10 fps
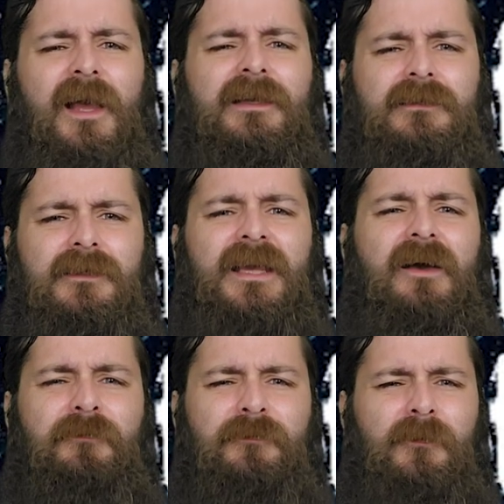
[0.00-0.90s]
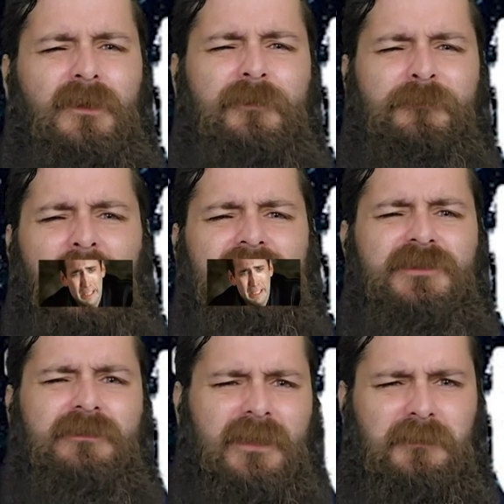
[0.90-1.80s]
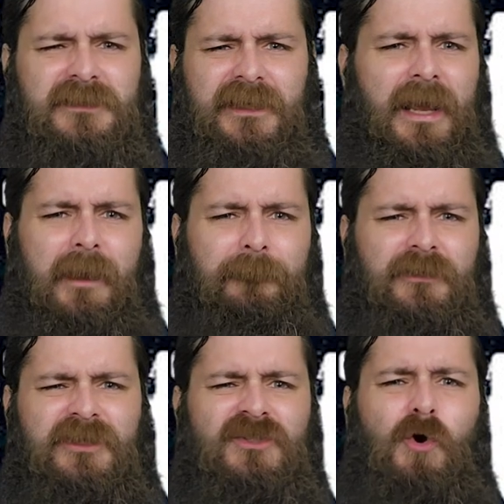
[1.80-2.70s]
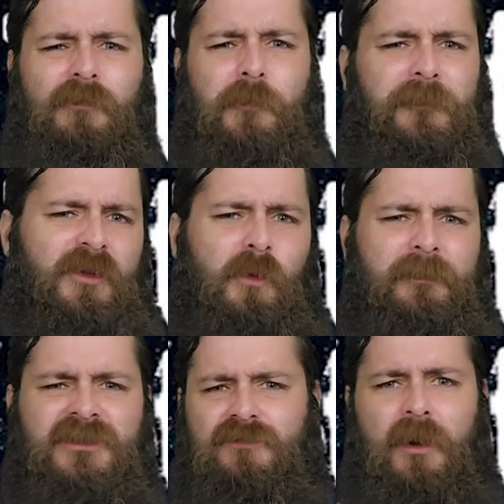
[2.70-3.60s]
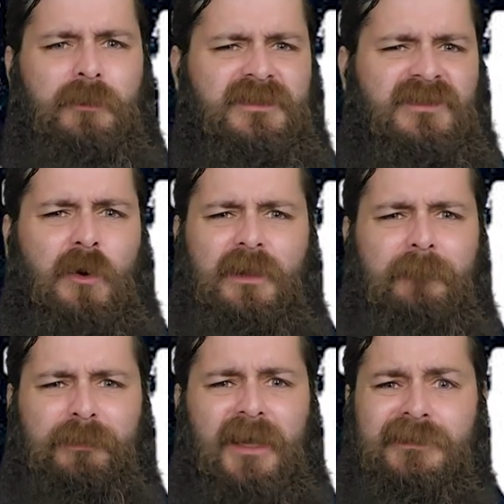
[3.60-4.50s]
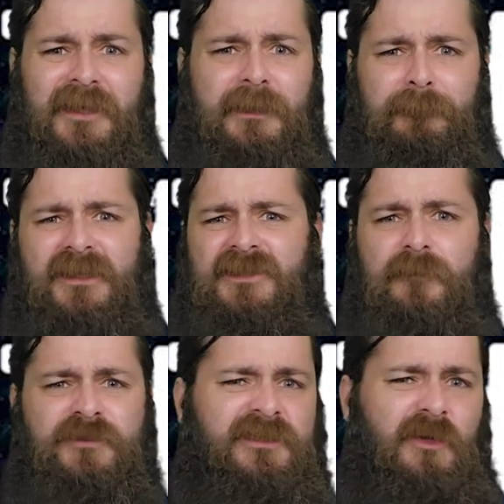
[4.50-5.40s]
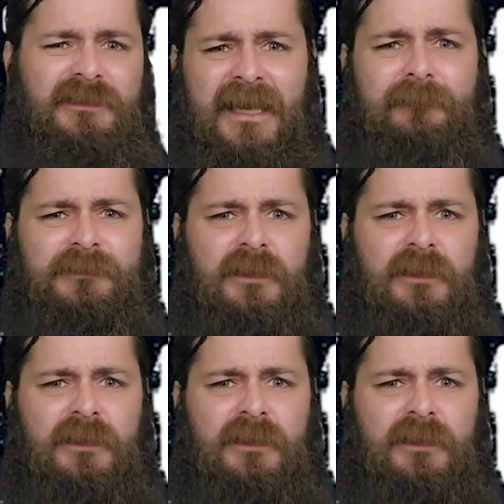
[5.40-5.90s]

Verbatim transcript: Hey Kev, what the f***? Did you think was gonna happen? You tore open the woman's throat and stole her blood, now you're pissed off she's not tap